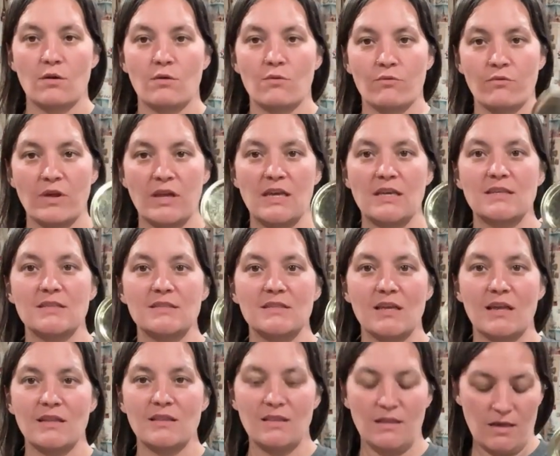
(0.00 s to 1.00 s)
rings
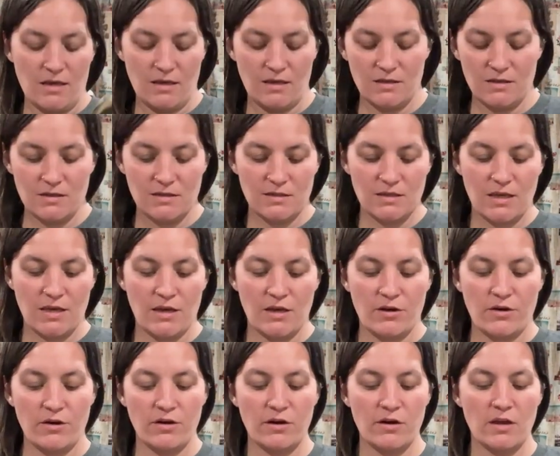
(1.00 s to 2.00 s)
and lids
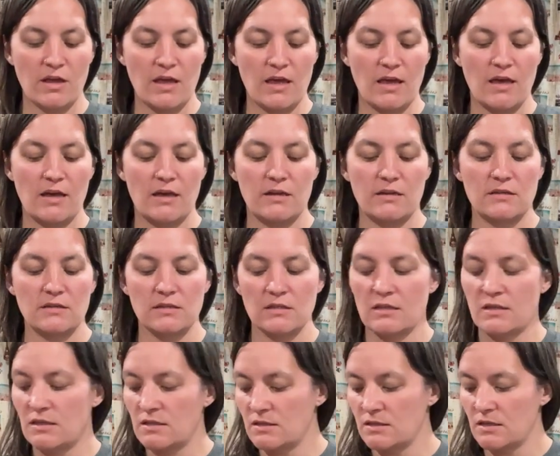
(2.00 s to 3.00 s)
here, and
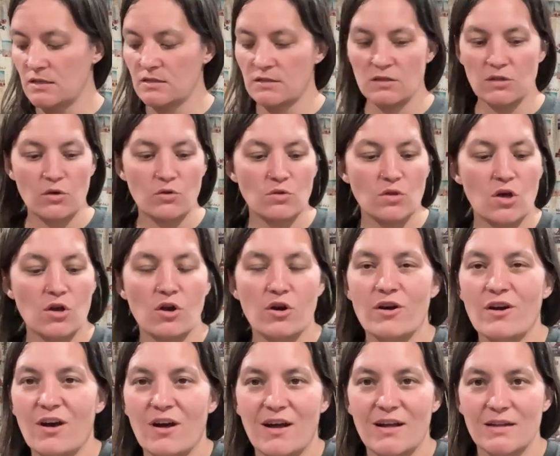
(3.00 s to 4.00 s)
this is no longer
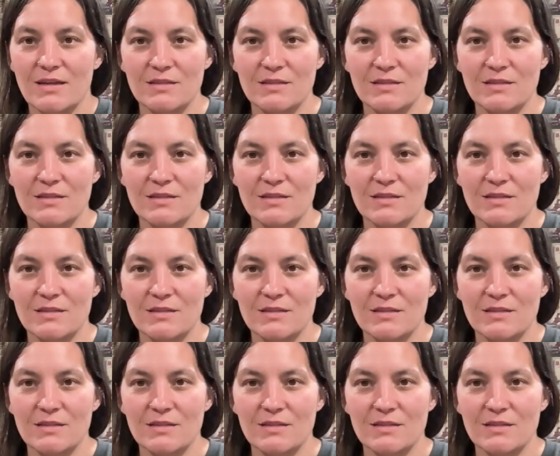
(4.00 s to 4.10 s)
hot.